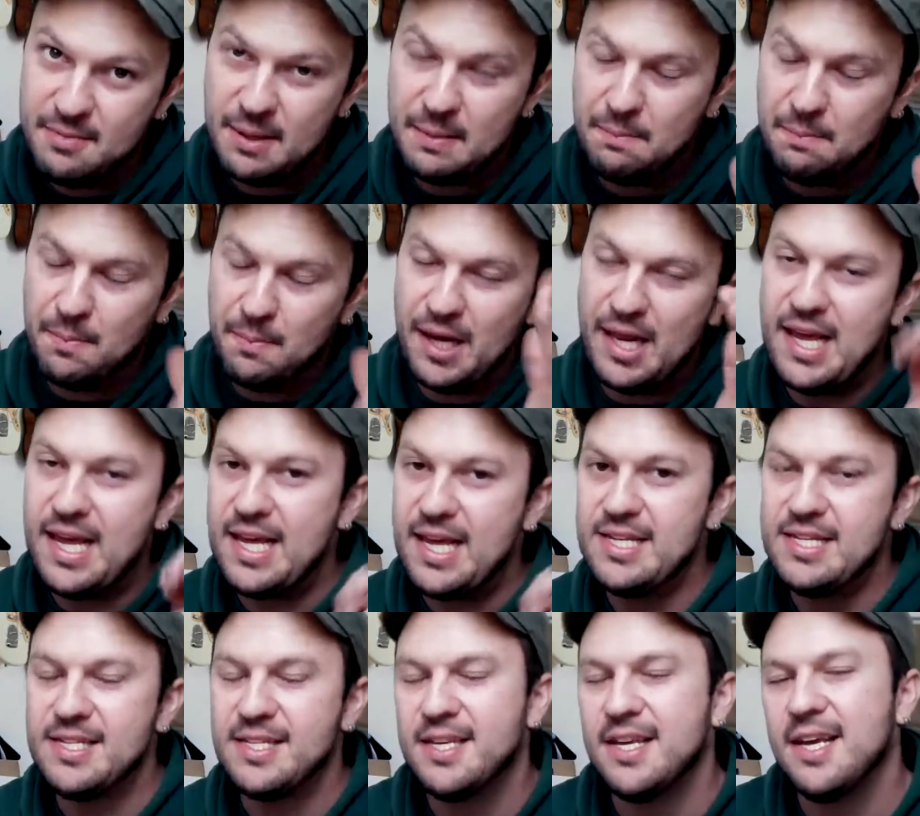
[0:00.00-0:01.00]
but
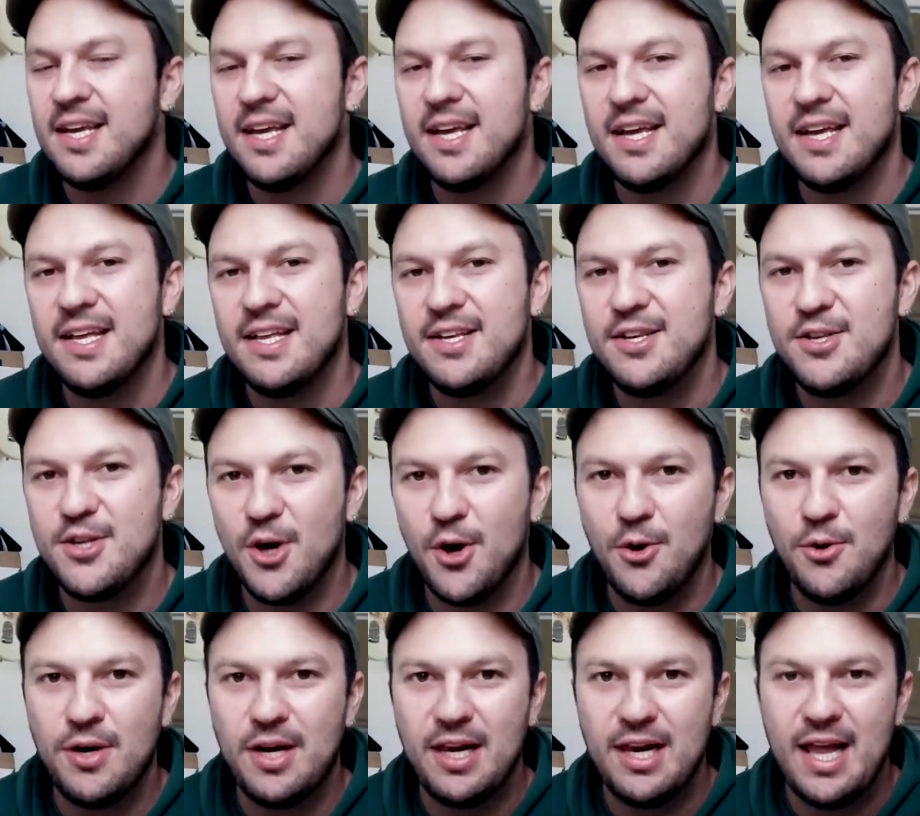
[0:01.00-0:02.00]
please
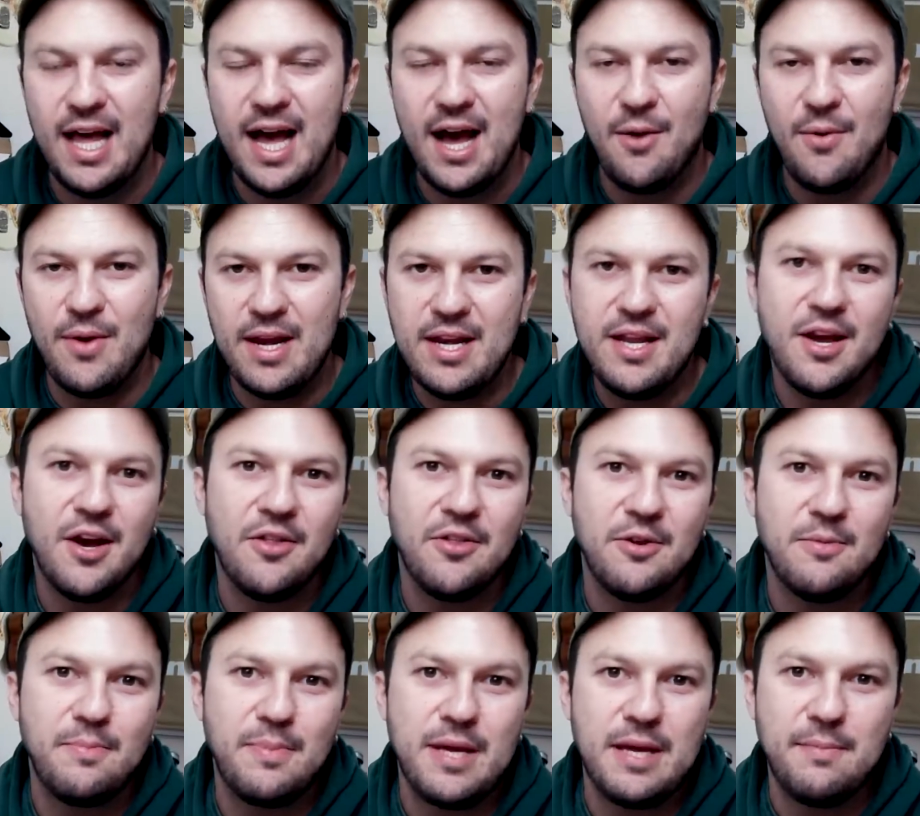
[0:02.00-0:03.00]
don't allow any
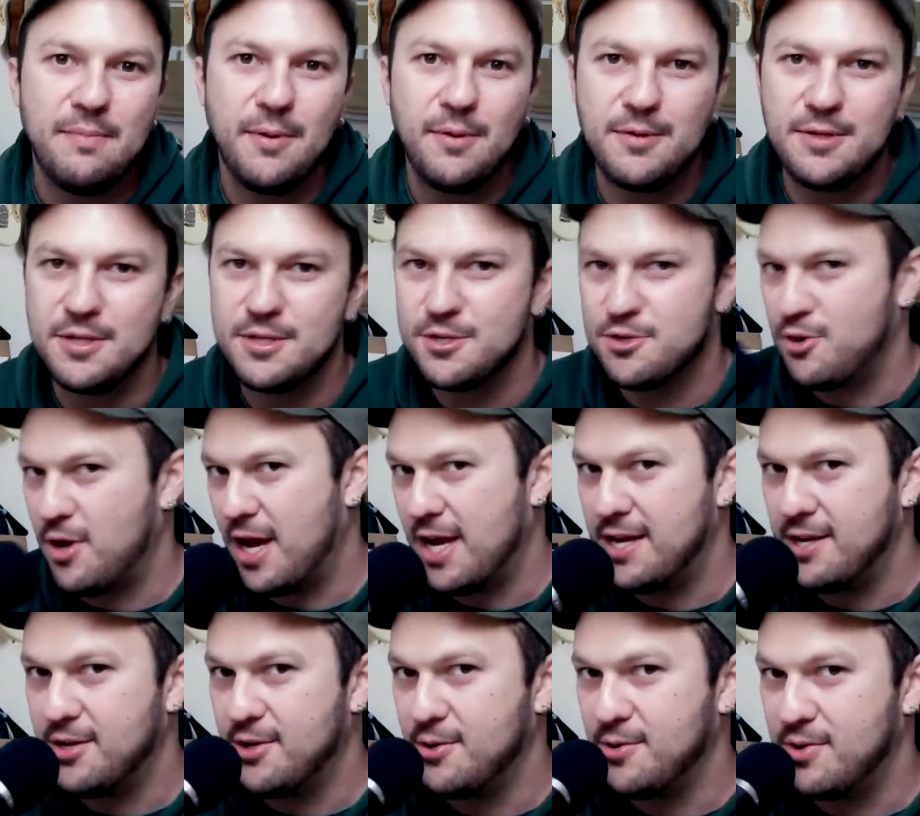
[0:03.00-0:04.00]
other people to try
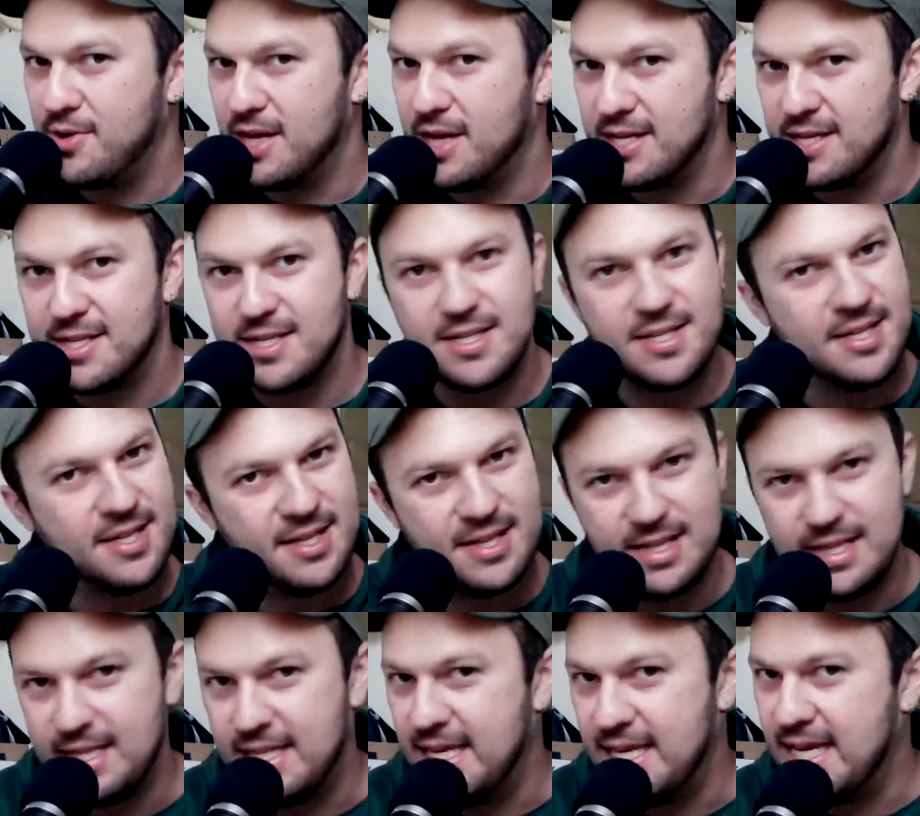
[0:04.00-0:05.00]
and do this.
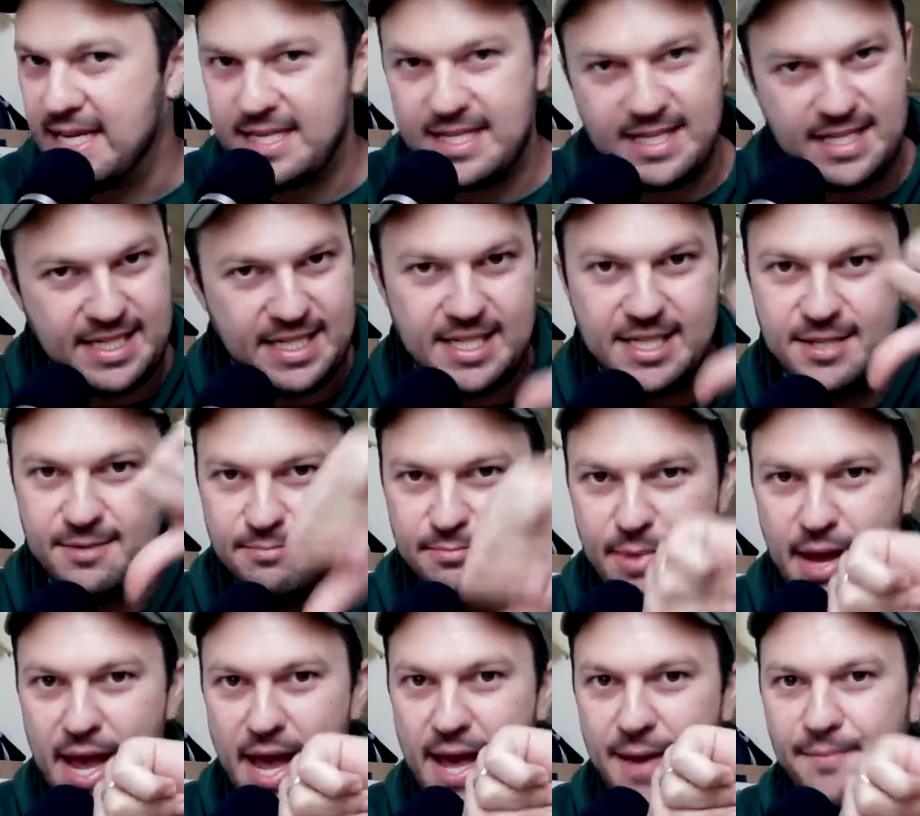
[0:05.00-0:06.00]
This is
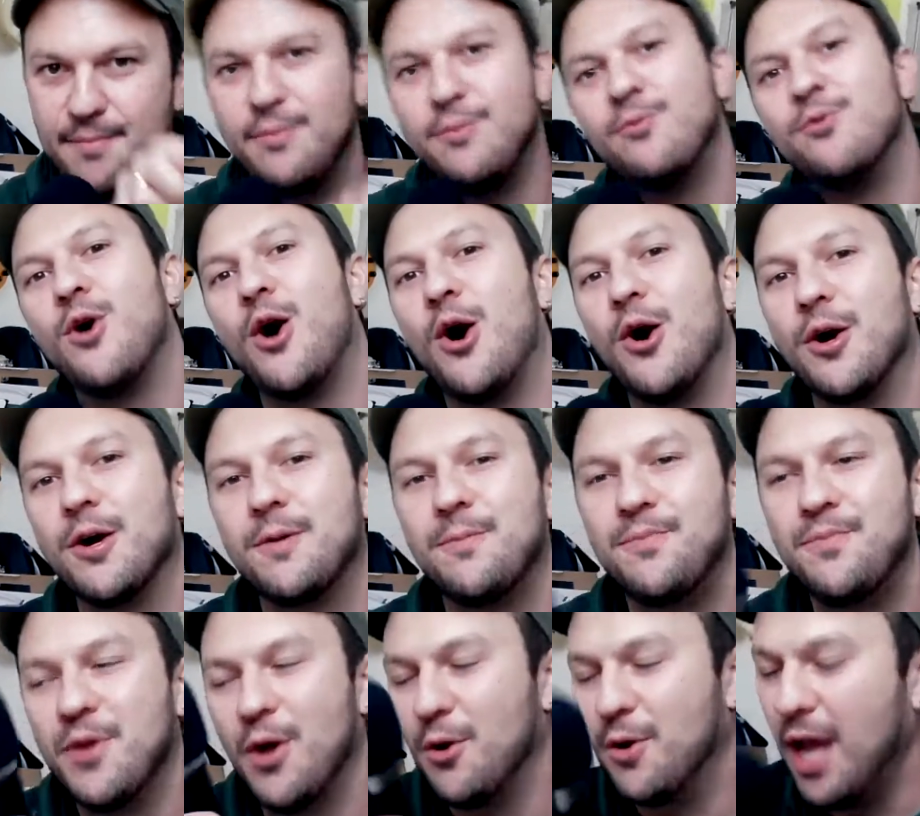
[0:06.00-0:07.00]

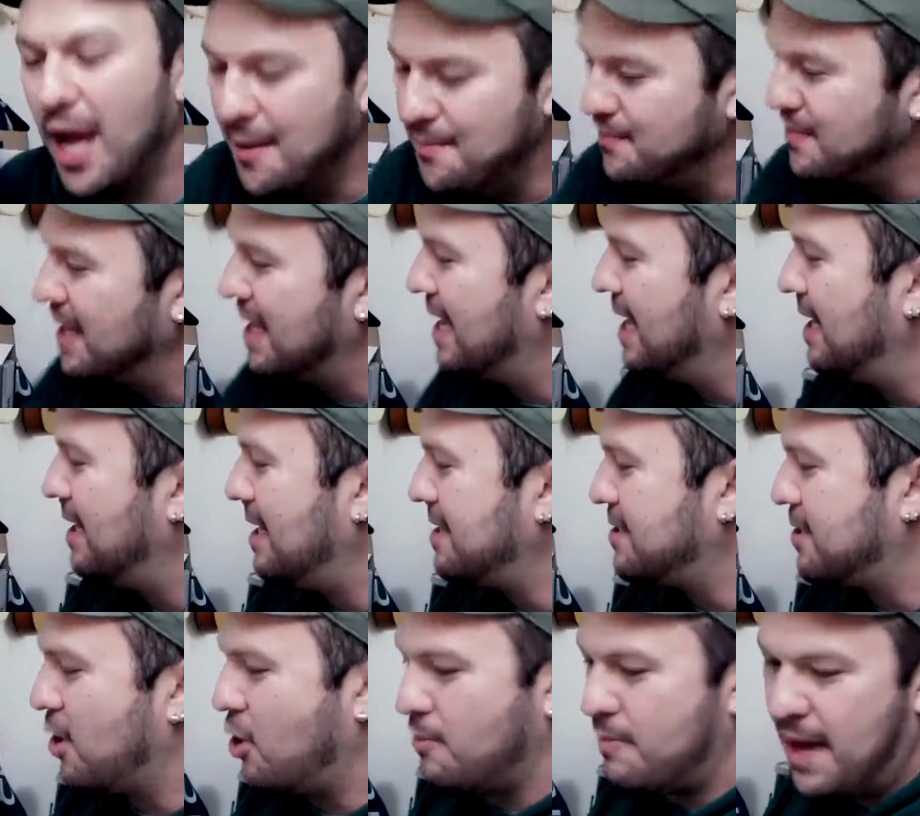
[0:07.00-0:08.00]
wrong. Okay, let's
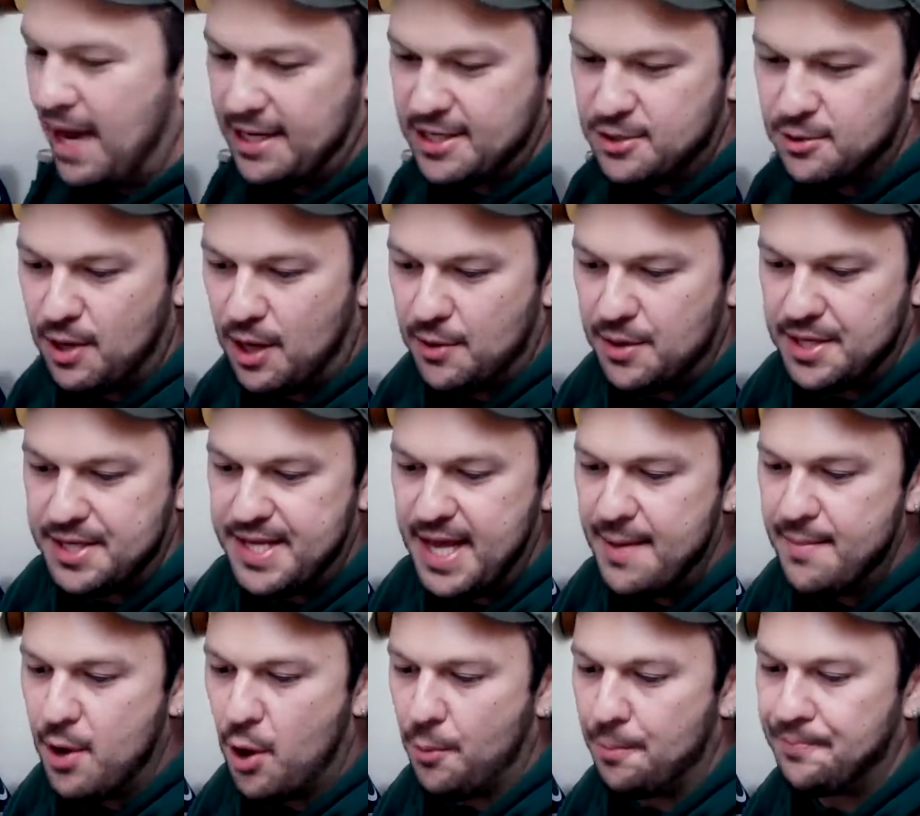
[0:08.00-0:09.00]
go back to our
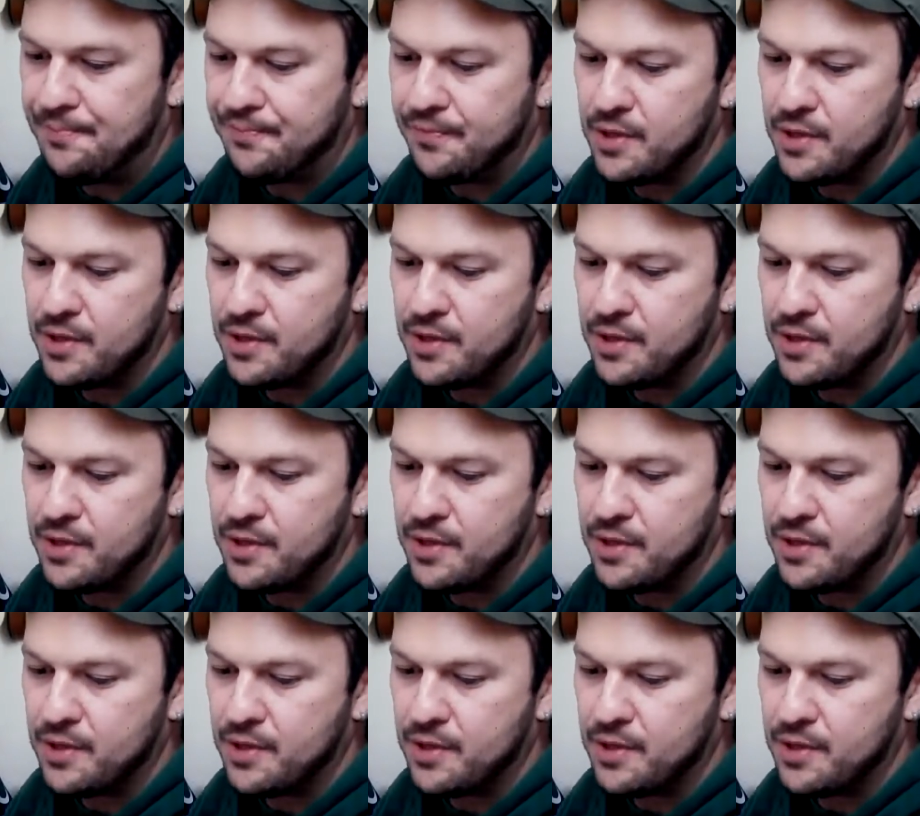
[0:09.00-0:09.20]
demo.